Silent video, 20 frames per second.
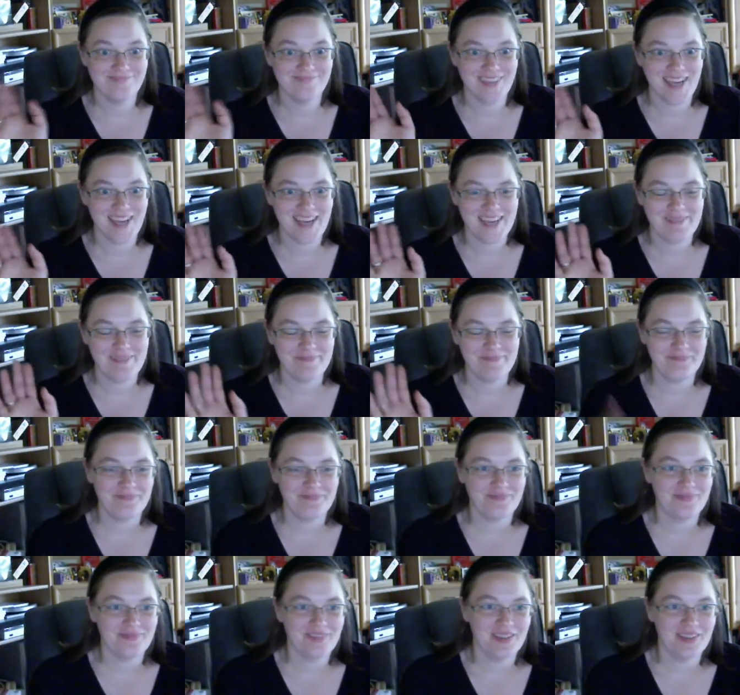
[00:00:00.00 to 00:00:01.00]
Hi.
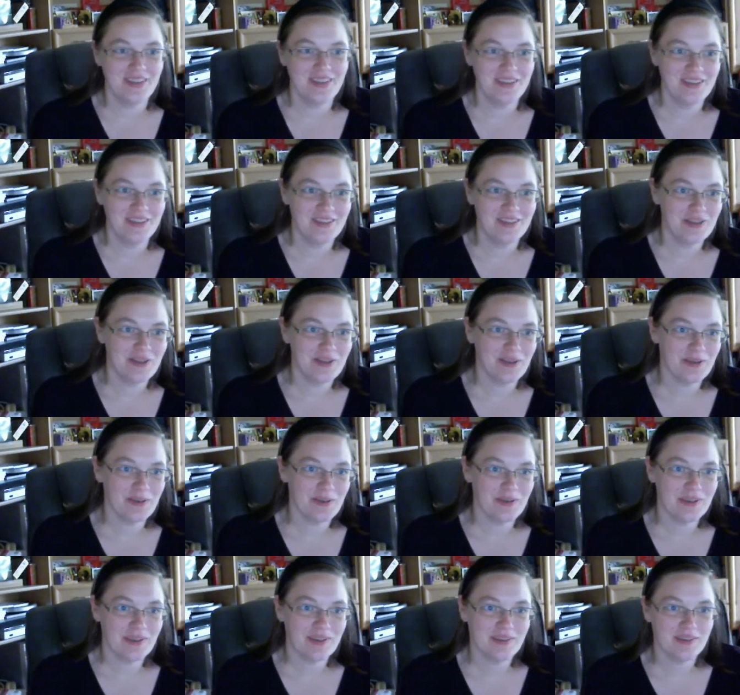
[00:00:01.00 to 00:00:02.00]

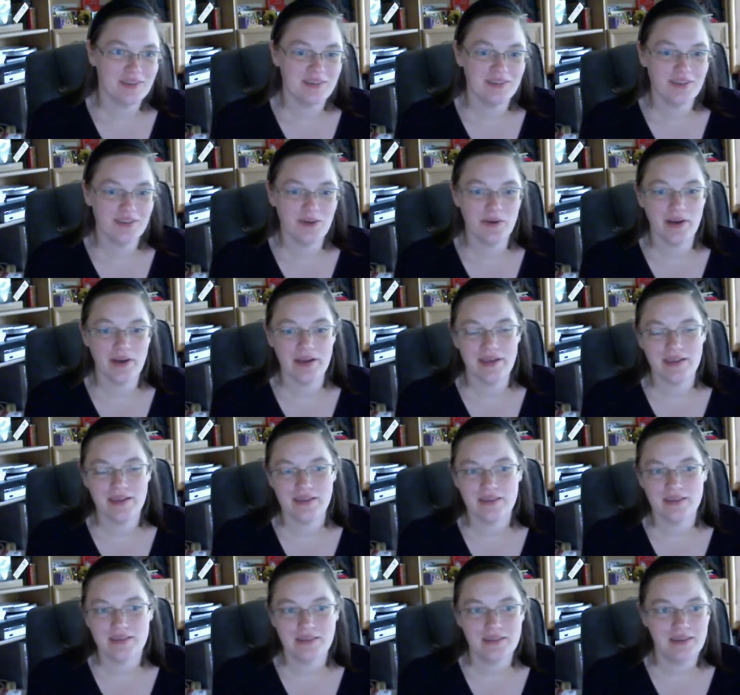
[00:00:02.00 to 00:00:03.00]
So, okay.
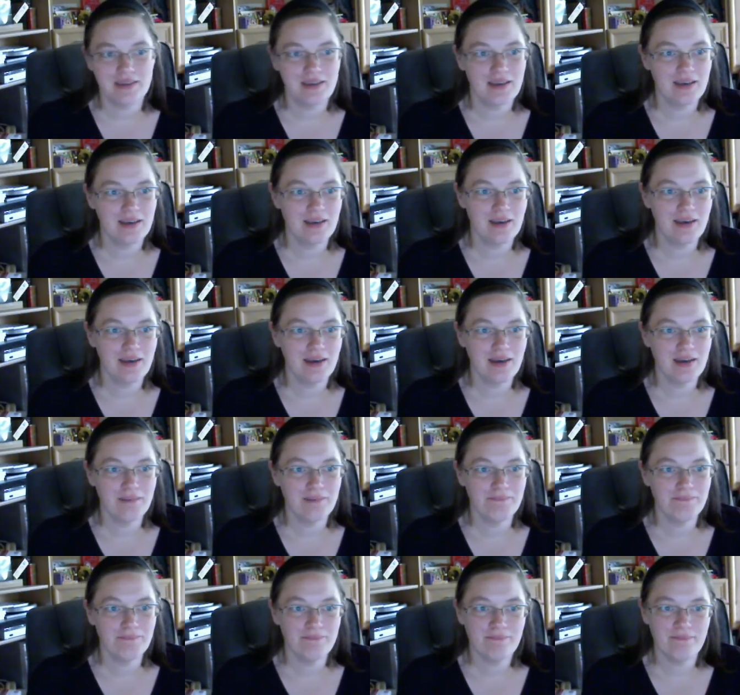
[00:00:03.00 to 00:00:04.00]

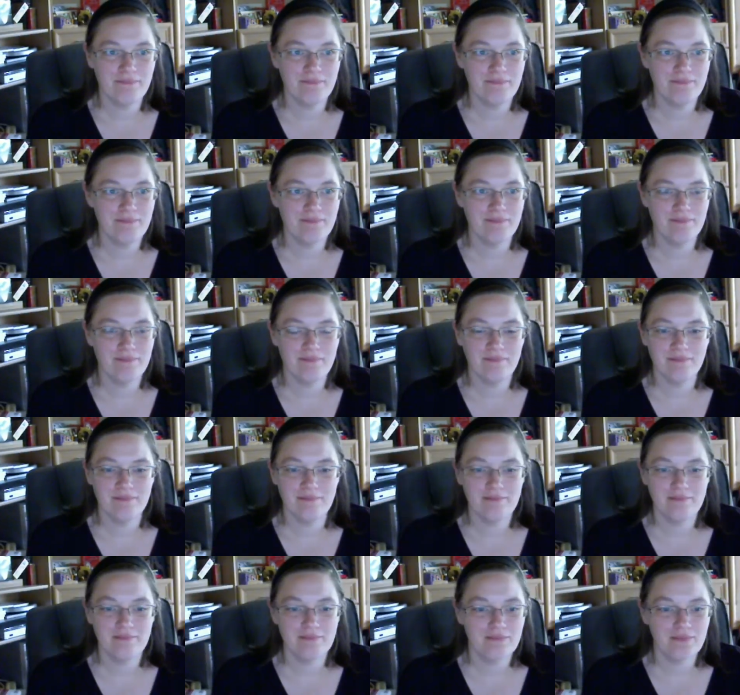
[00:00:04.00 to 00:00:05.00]
Um,
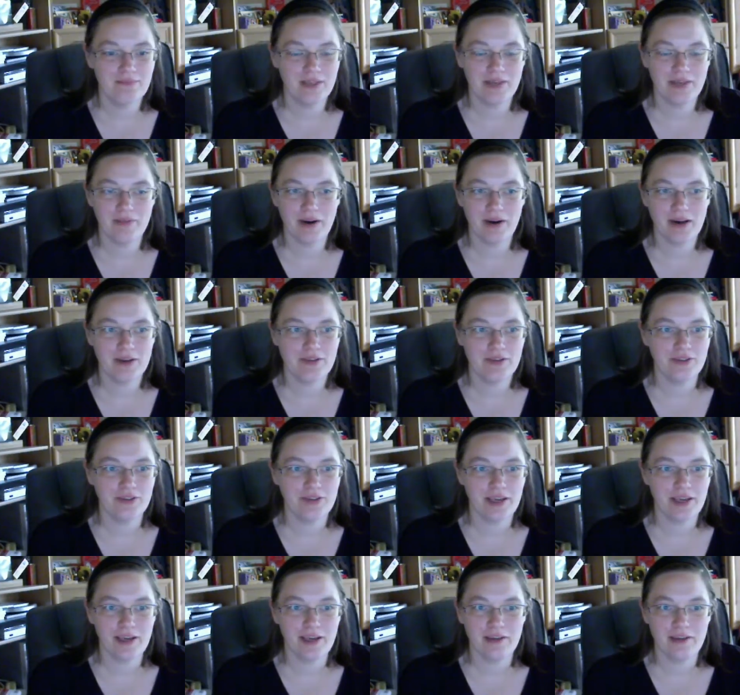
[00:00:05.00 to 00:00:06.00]
get right into
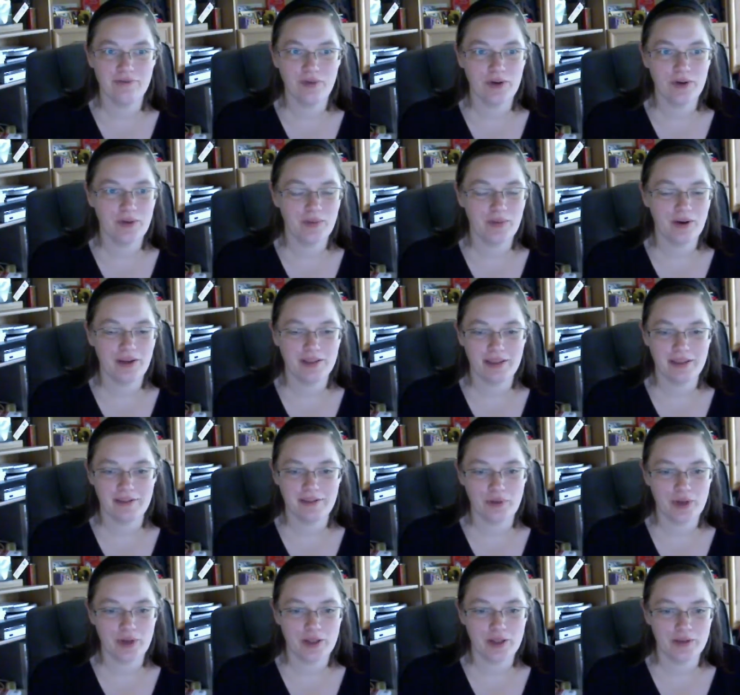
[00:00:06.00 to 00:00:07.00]
day 41, day
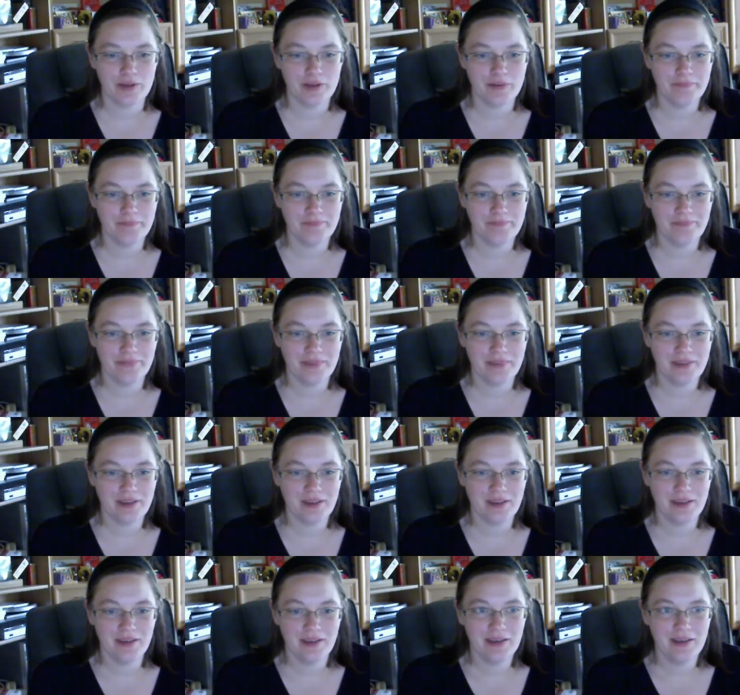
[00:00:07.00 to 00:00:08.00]
42.
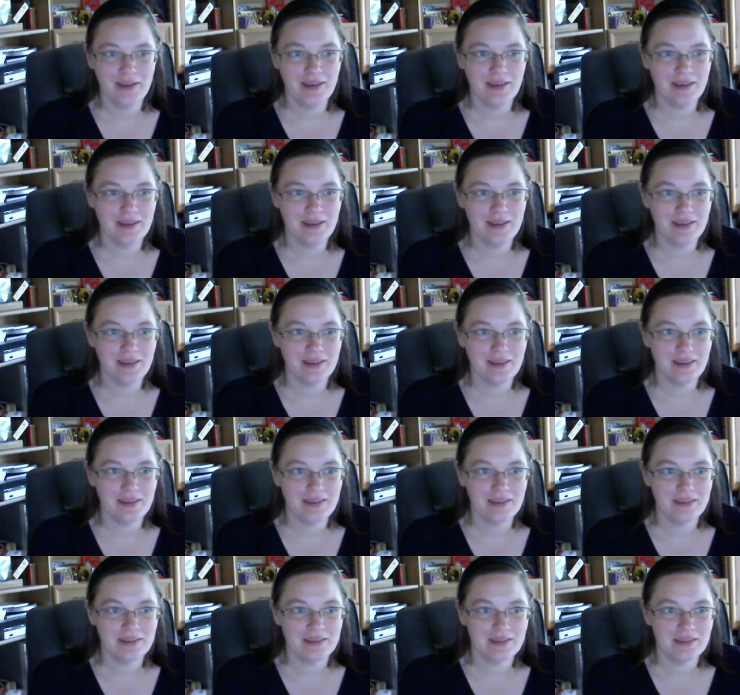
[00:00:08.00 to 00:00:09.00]
Uh,
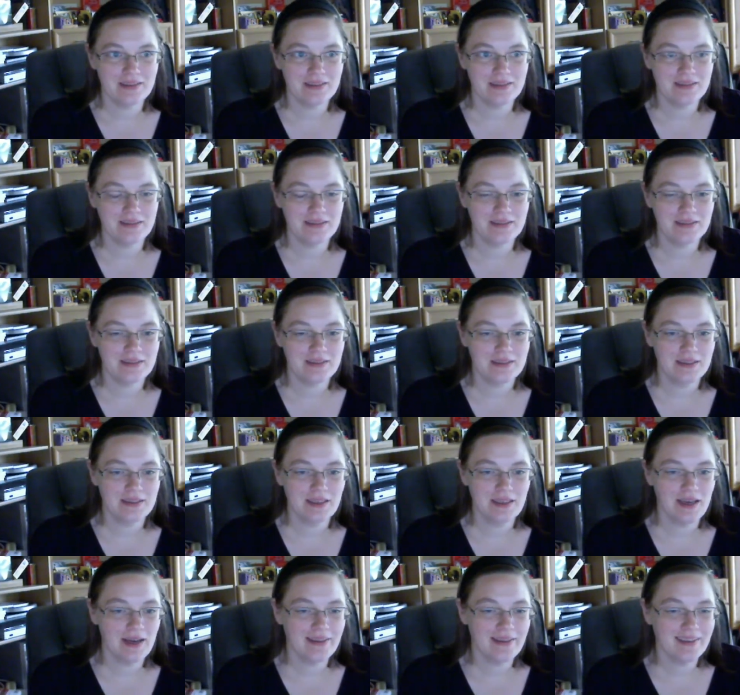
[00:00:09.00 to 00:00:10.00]

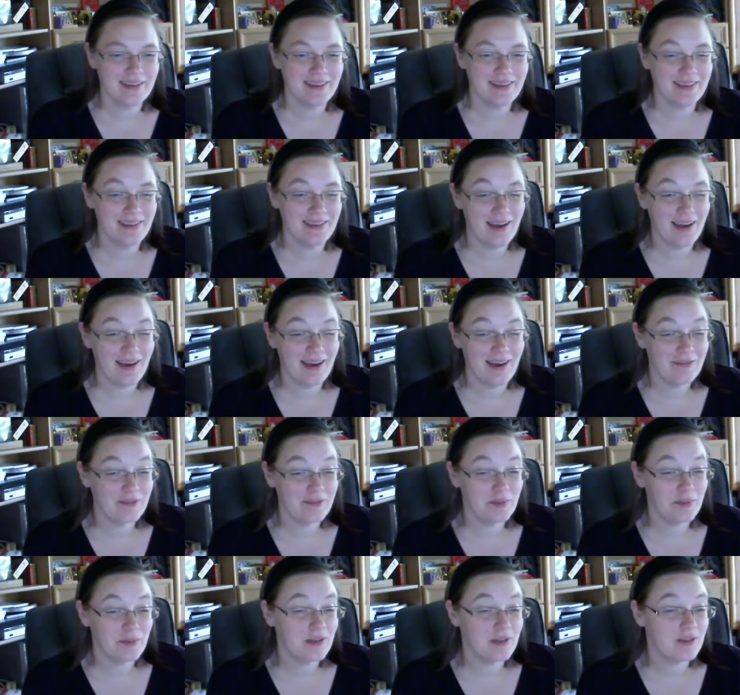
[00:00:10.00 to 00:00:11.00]
and then
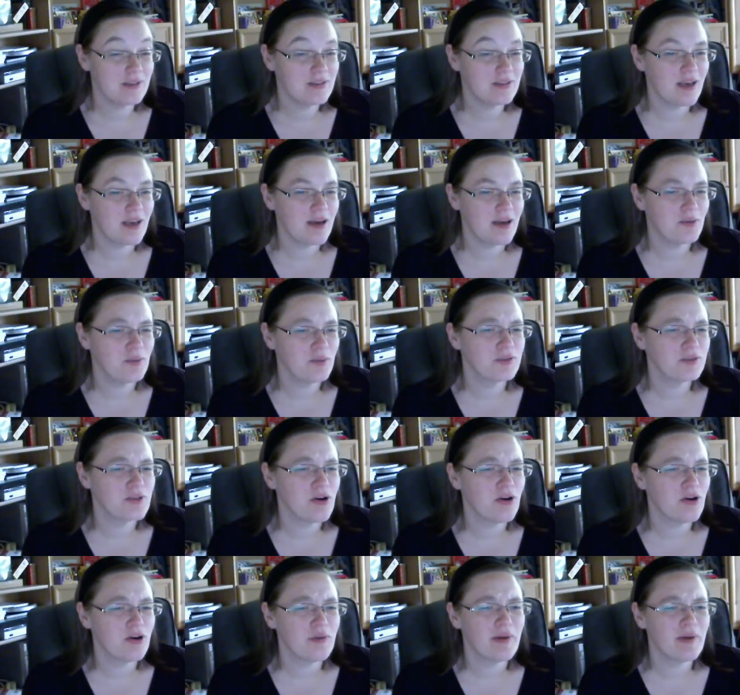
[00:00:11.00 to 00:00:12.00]
afterwards, I will
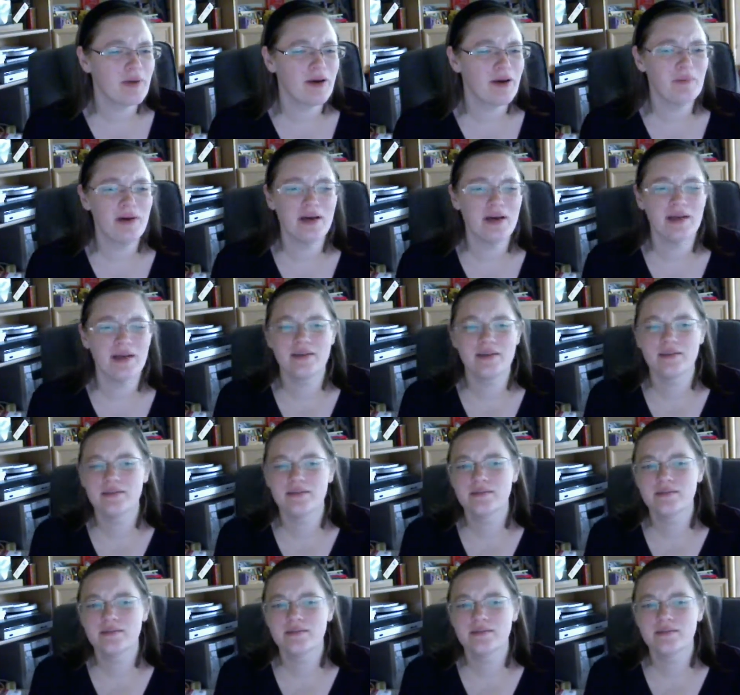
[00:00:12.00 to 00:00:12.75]
talk about my